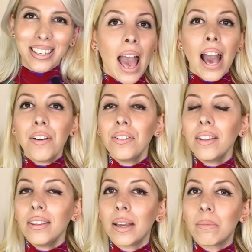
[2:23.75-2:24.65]
Have the
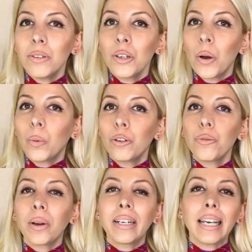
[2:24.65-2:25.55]
themes, which
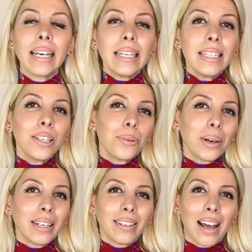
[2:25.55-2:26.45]
were the integrated